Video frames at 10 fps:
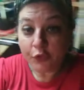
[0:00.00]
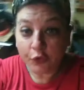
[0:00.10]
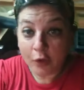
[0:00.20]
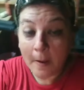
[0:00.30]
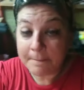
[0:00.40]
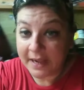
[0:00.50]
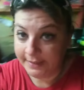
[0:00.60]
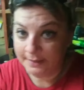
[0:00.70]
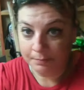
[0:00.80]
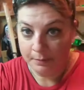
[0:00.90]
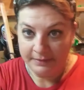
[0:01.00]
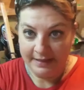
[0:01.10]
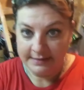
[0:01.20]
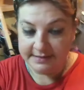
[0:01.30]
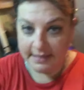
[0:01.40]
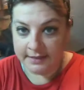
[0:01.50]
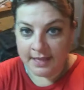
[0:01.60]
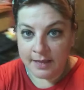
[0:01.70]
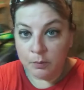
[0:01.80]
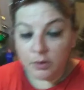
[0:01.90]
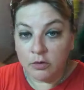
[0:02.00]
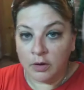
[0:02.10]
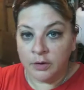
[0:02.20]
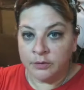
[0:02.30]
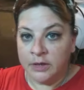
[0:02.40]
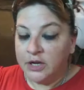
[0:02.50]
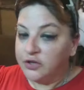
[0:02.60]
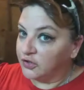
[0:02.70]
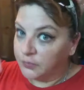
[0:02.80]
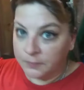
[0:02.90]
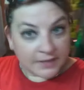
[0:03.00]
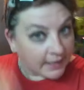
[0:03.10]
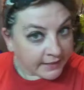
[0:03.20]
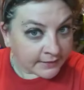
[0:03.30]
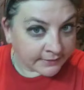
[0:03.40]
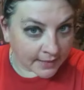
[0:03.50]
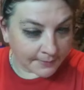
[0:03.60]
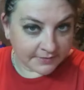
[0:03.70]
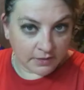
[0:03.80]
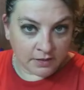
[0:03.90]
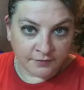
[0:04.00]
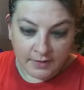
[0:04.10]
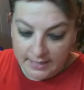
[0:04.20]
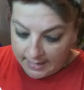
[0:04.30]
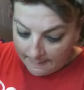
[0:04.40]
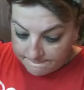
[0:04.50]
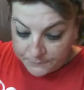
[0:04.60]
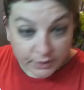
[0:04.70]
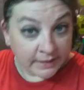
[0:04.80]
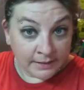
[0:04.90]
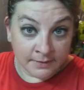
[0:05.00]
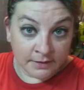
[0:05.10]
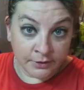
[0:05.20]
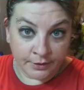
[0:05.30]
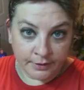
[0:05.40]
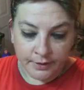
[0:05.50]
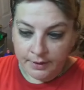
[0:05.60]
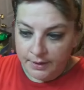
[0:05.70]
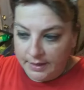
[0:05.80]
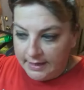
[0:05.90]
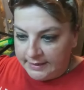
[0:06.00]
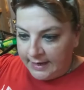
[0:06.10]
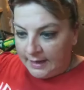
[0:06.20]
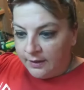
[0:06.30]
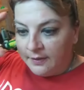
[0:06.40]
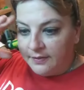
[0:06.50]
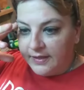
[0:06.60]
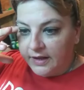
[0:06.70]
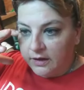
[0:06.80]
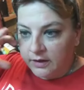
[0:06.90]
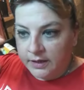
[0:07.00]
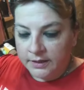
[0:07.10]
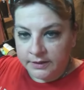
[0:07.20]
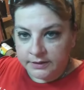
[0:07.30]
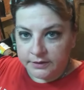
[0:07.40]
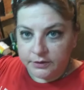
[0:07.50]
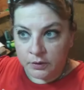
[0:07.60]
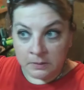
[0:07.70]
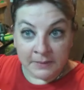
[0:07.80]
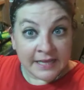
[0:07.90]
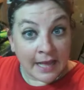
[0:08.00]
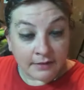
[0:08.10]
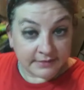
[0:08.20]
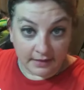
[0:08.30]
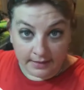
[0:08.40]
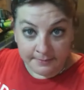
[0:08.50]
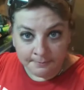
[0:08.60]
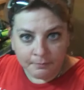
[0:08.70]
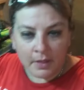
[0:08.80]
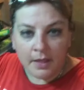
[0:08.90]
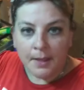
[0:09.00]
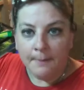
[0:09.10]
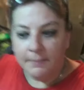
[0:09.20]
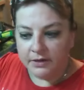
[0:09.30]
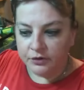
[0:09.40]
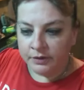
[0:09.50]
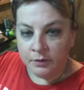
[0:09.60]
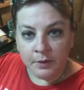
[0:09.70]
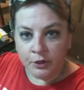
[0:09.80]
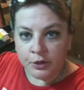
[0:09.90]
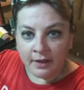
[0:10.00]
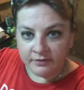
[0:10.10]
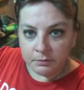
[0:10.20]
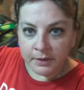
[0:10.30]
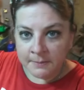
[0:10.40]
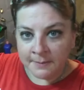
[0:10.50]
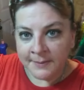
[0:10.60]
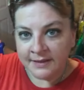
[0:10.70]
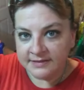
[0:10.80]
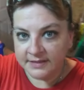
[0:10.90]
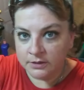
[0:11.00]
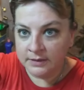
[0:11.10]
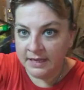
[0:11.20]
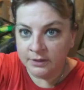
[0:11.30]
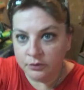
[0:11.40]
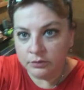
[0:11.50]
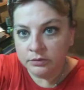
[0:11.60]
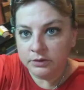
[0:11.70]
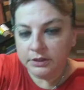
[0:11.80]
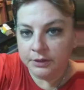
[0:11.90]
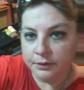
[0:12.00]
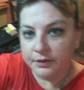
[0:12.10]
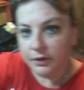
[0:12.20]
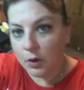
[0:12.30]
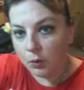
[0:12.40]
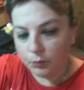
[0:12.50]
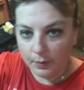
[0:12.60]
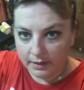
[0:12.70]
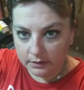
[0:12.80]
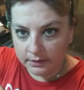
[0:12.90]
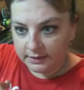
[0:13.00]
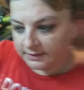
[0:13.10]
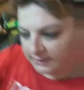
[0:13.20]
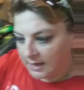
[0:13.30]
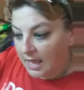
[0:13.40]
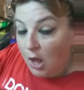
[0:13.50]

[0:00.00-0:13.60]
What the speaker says: Those are all pineapple plants, and they were grown just from cutting the tops off and putting them in the dirt. Now, they're normally outside, but during the winter you have to bring them in because they don't handle, the cold well. And then